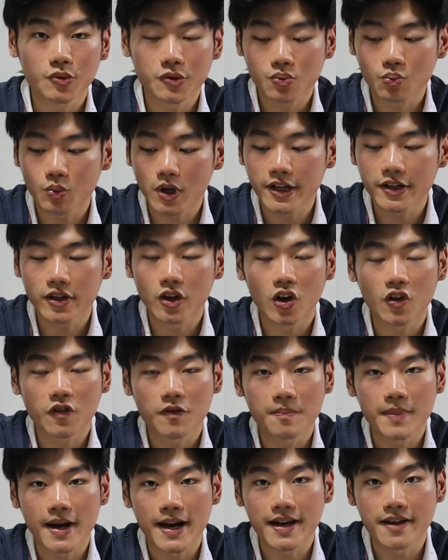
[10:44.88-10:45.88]
was one
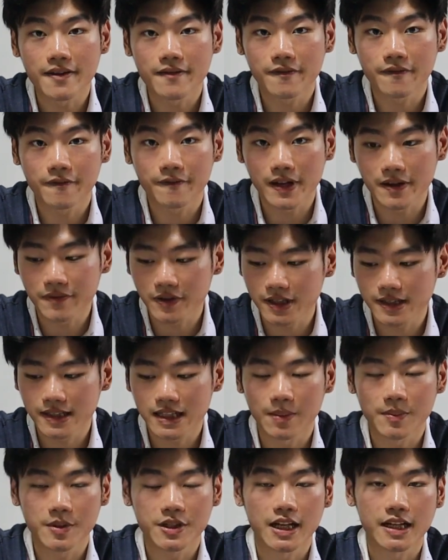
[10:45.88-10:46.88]
of my favorite
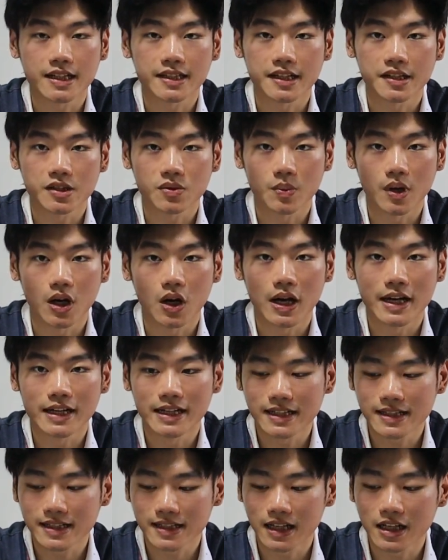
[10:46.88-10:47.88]
subjects as well, and
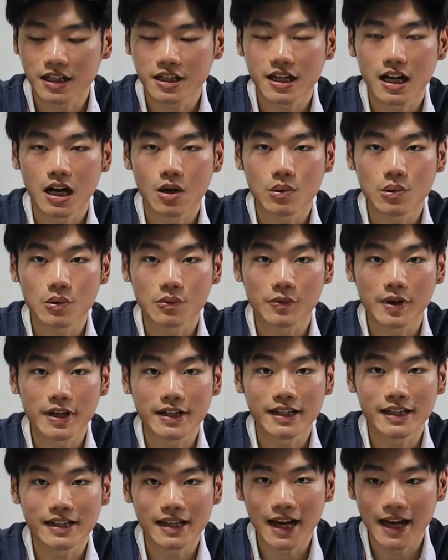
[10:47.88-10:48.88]
as such, I would
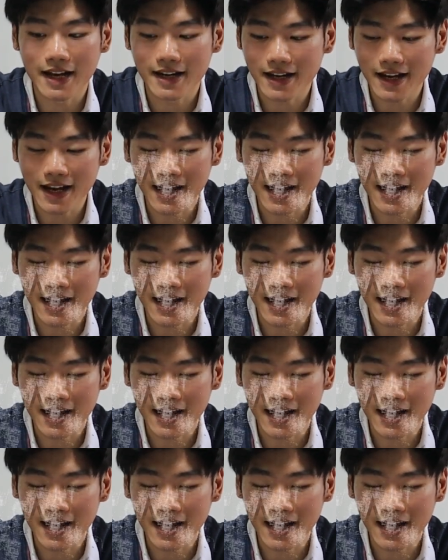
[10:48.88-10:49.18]
rate it an